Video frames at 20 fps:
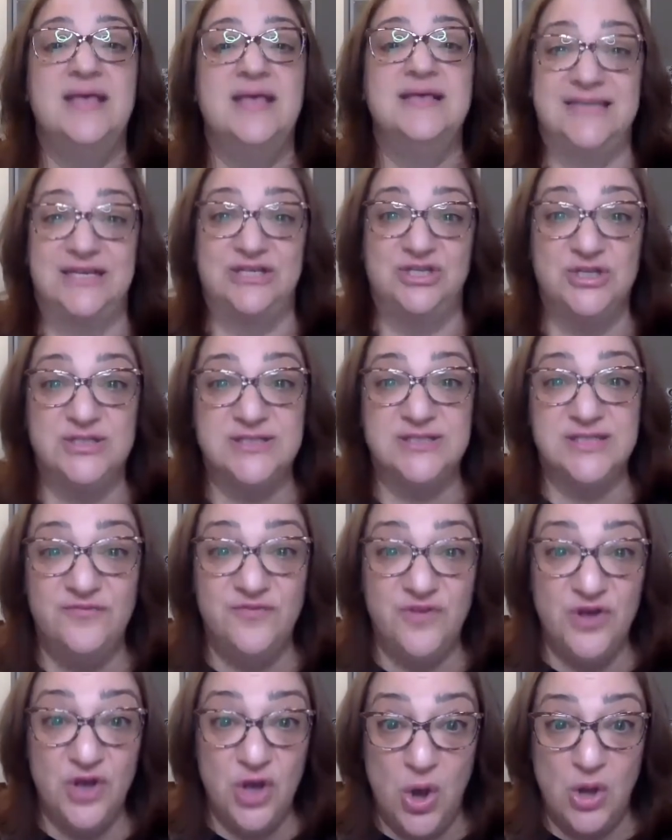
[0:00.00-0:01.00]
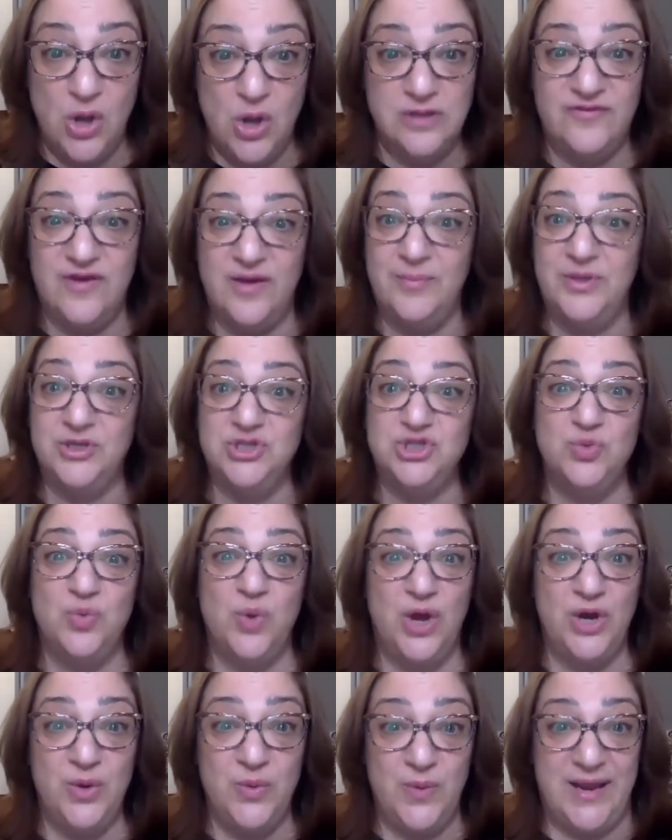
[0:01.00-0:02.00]
Set yourself a goal of how much you
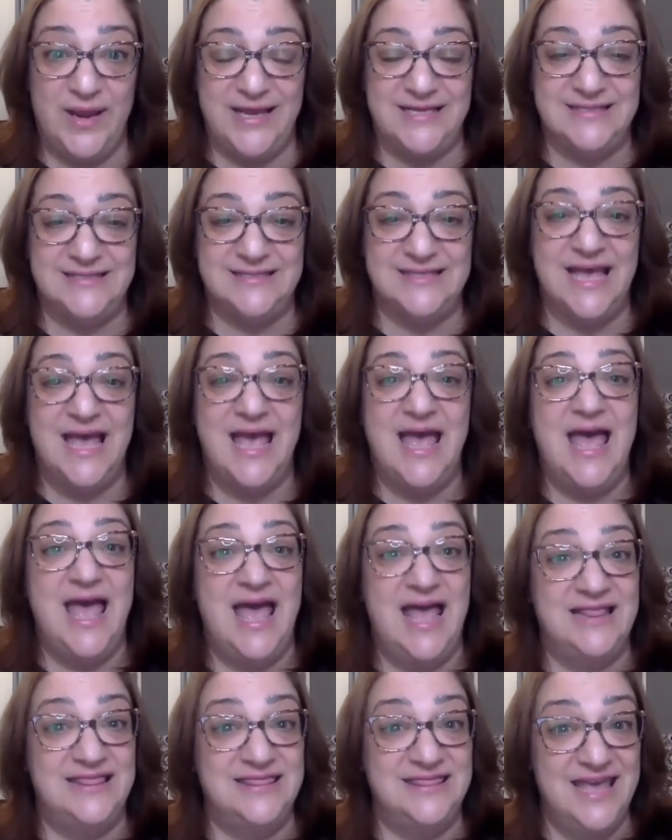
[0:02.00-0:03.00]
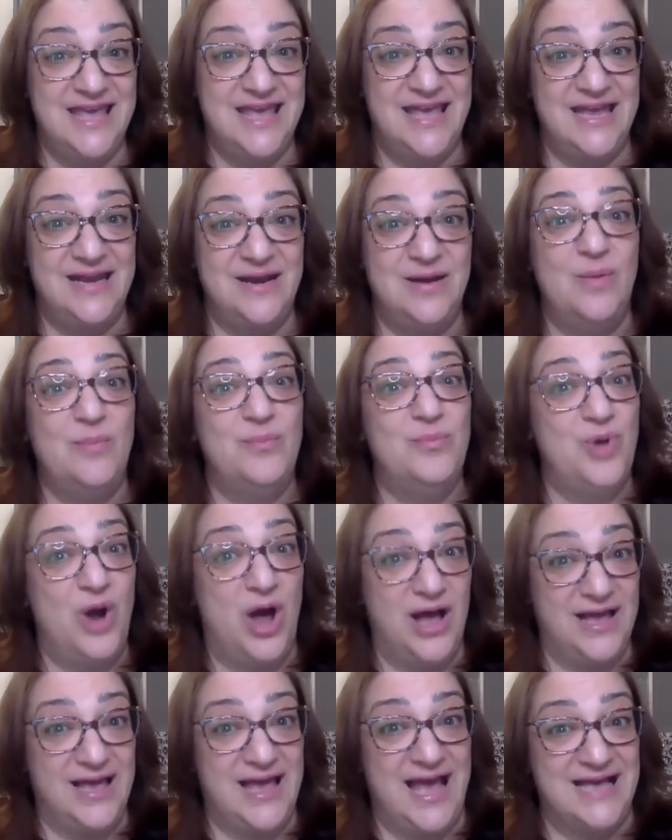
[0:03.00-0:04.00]
want to raise and then
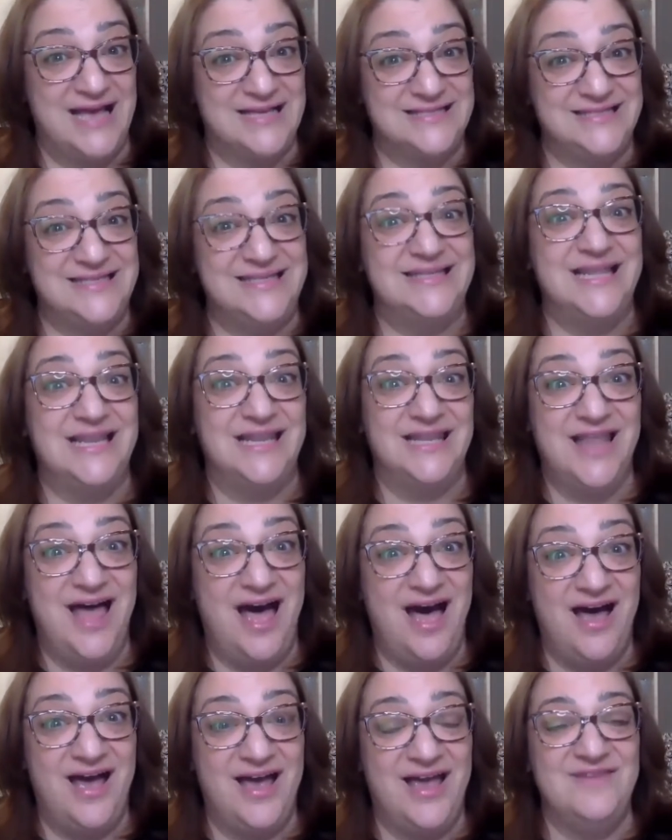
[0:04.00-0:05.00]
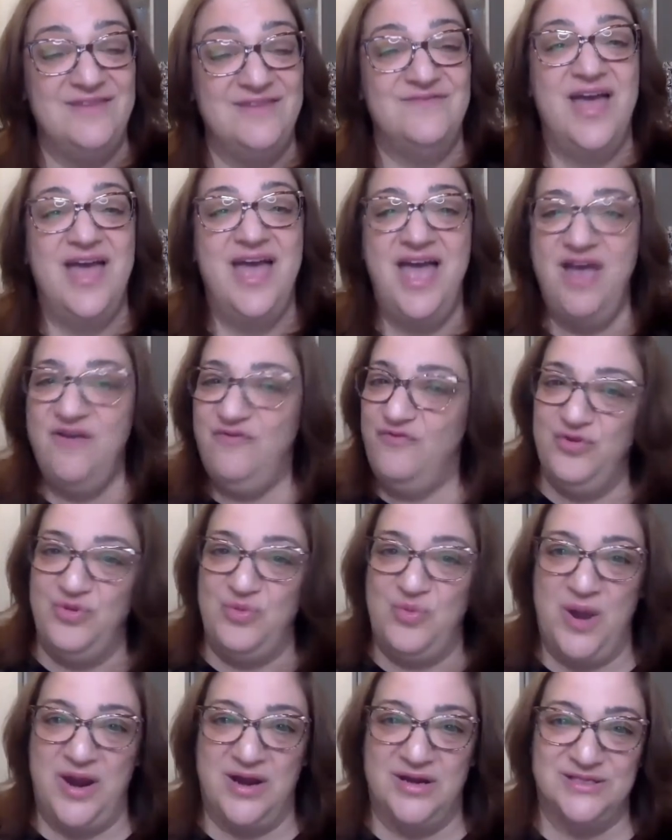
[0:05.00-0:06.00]
broadcast it live
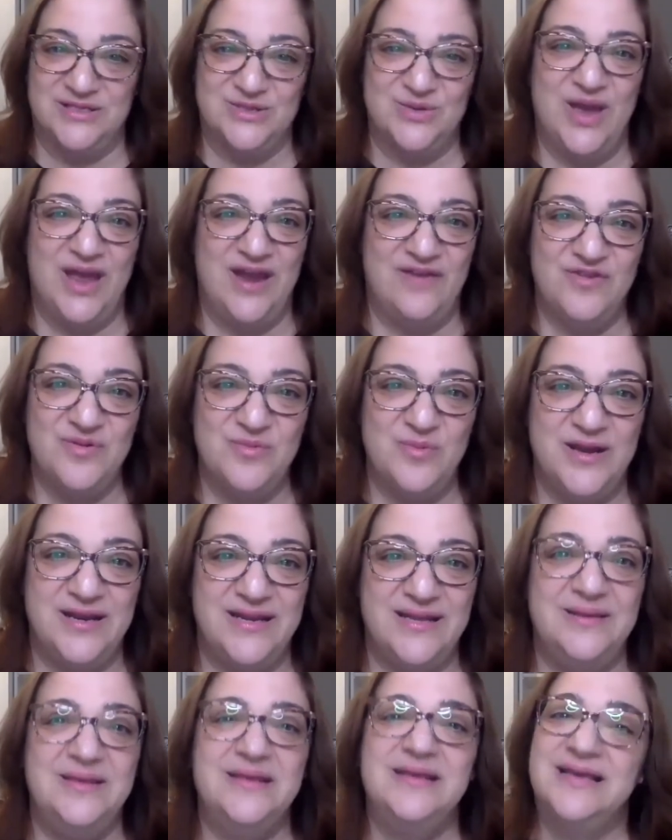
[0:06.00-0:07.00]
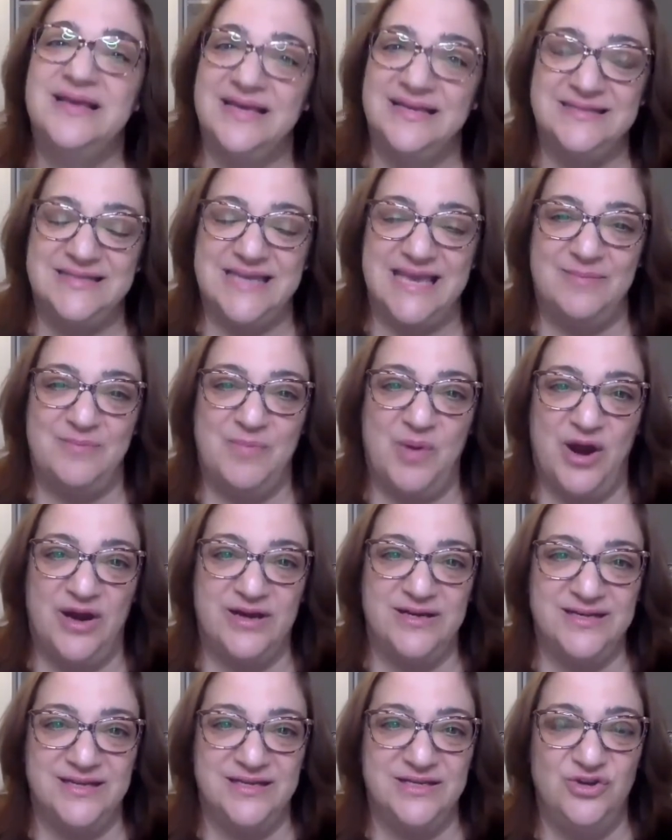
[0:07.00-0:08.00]
everywhere so everybody can take
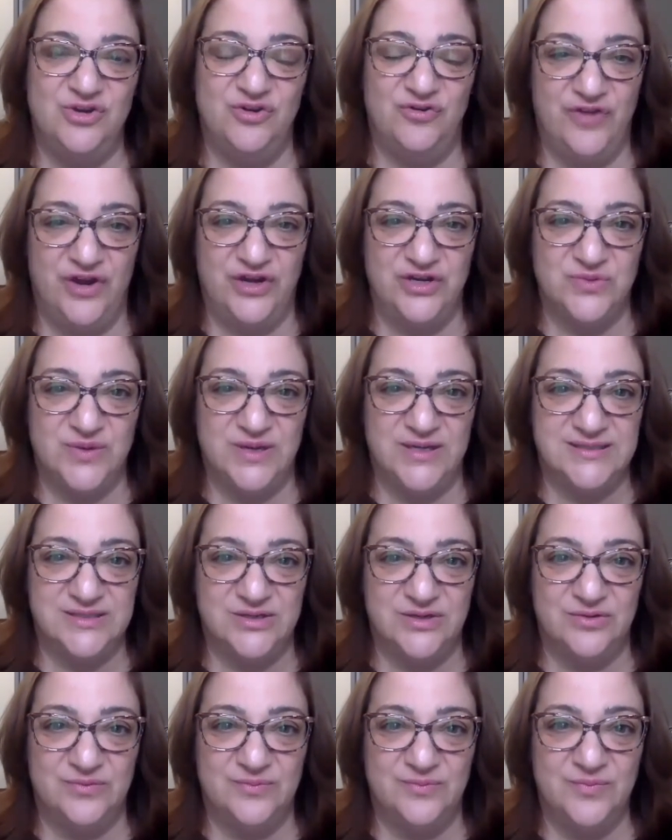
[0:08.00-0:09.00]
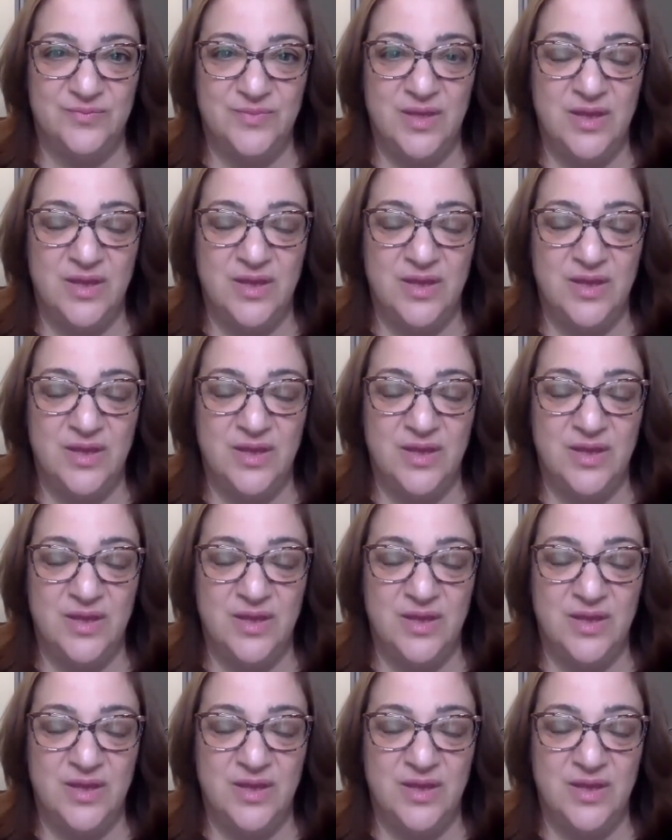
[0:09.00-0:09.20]
part in your fundraiser.